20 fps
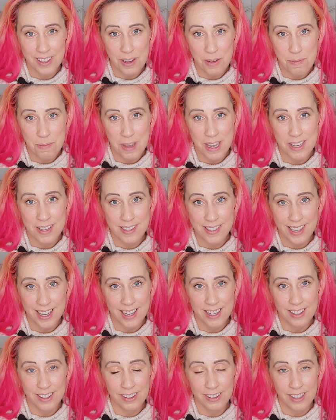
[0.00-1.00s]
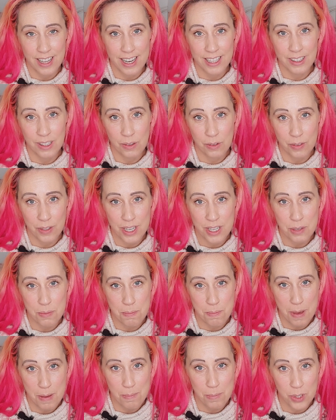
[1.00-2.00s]
amazing light language
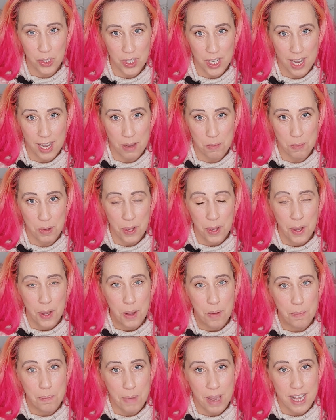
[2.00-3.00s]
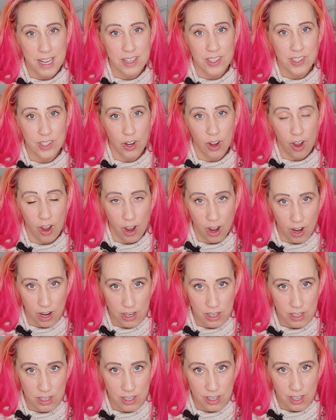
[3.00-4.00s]
membership based
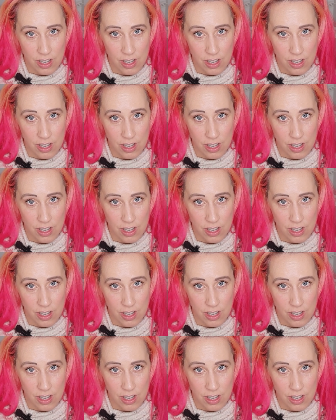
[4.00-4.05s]
on